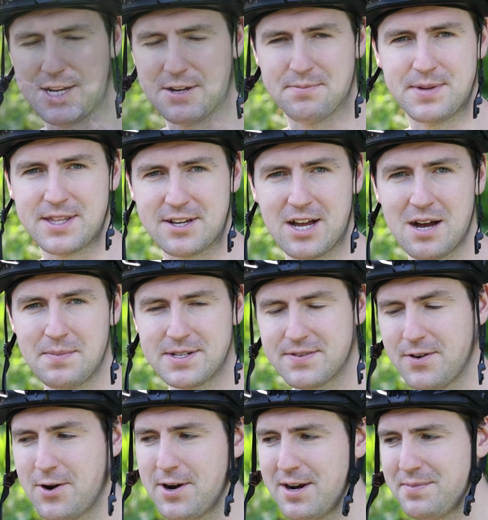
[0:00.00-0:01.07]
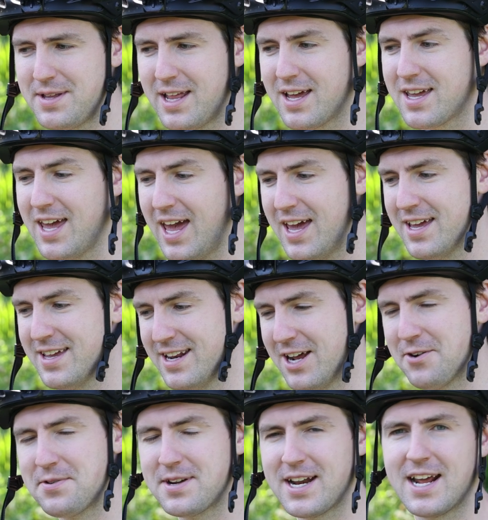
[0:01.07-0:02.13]
you know, in the comments of your order, be like, hey, you
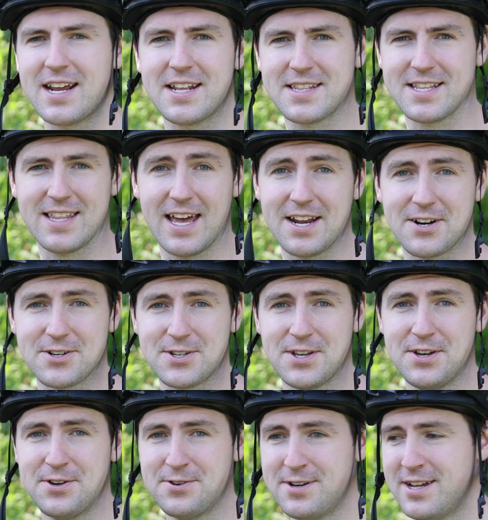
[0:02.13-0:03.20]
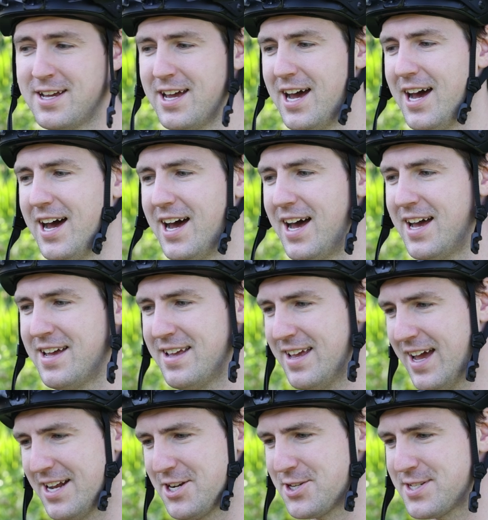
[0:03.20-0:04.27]
know, can I get the lighter tune?
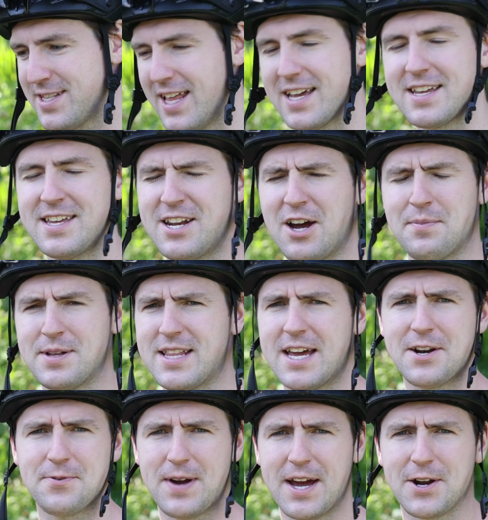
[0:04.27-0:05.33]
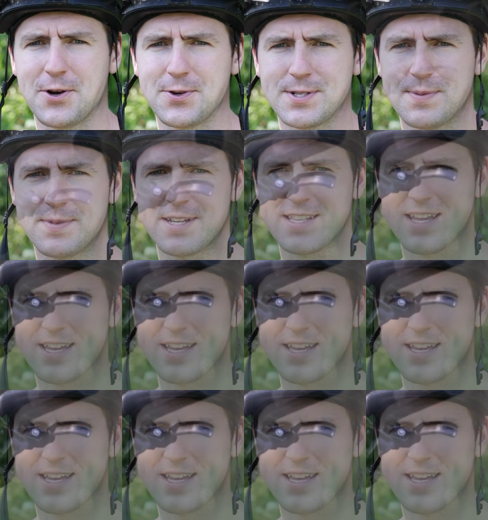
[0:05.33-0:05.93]
I just like, you know, I'm a lighter rider or something